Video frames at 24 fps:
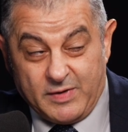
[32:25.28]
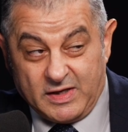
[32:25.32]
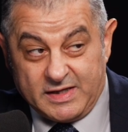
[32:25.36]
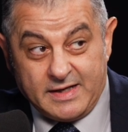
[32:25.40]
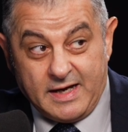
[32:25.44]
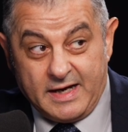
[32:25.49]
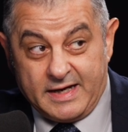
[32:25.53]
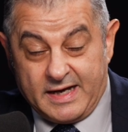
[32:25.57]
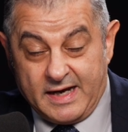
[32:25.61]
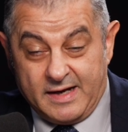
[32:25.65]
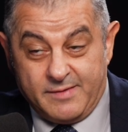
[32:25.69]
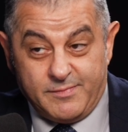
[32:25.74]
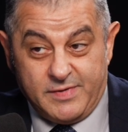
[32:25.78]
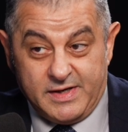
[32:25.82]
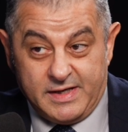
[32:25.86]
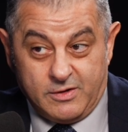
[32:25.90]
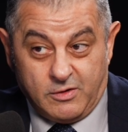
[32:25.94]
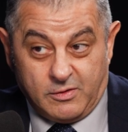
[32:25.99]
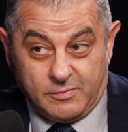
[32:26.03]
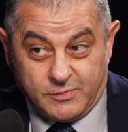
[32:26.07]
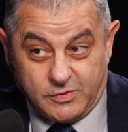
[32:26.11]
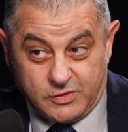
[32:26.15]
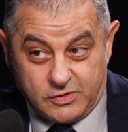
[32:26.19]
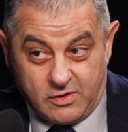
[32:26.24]
but they can be
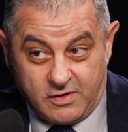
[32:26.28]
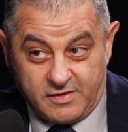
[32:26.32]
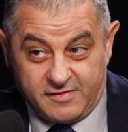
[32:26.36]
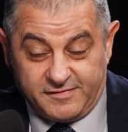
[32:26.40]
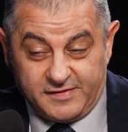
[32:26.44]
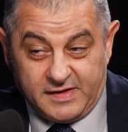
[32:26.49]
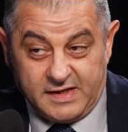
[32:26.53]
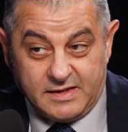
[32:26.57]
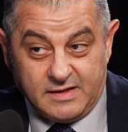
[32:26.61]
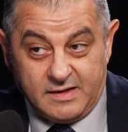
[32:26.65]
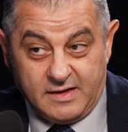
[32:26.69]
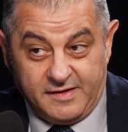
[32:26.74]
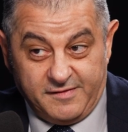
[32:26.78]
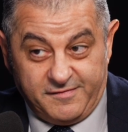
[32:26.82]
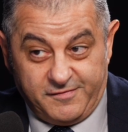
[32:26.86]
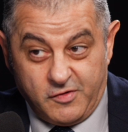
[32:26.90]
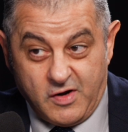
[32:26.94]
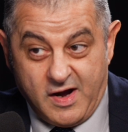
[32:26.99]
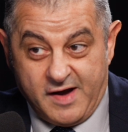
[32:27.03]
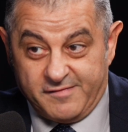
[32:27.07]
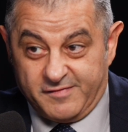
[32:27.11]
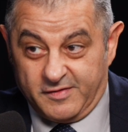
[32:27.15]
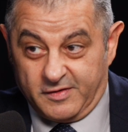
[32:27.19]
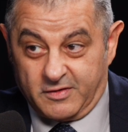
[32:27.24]
observed if
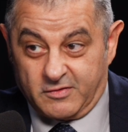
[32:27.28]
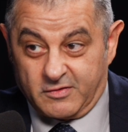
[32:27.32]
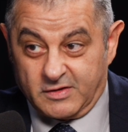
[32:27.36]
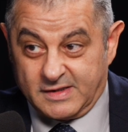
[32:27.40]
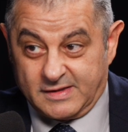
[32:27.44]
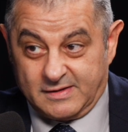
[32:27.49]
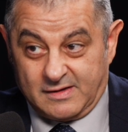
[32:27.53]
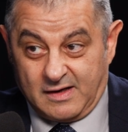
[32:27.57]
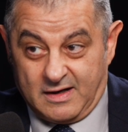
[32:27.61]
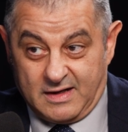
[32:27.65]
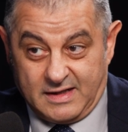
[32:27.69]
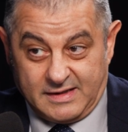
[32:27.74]
you have a crystal,